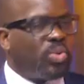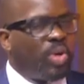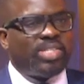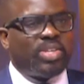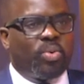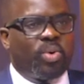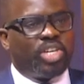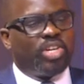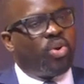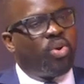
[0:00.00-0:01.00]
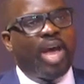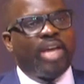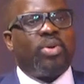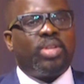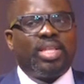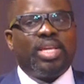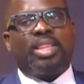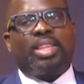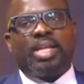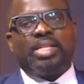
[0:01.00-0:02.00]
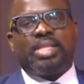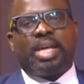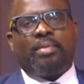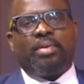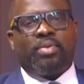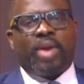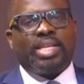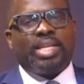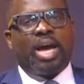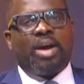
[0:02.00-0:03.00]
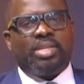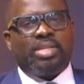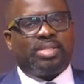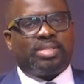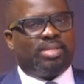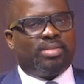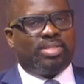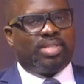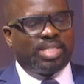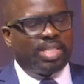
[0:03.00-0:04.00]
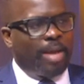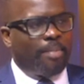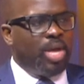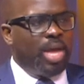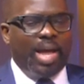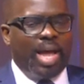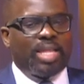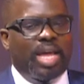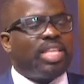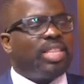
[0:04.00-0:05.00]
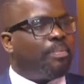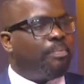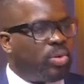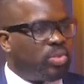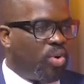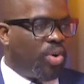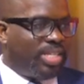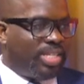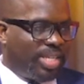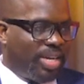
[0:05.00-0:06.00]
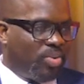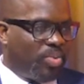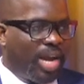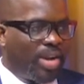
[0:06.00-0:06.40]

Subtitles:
So to answer your question, no, I don't think that right now is the time. I think that boat already sailed.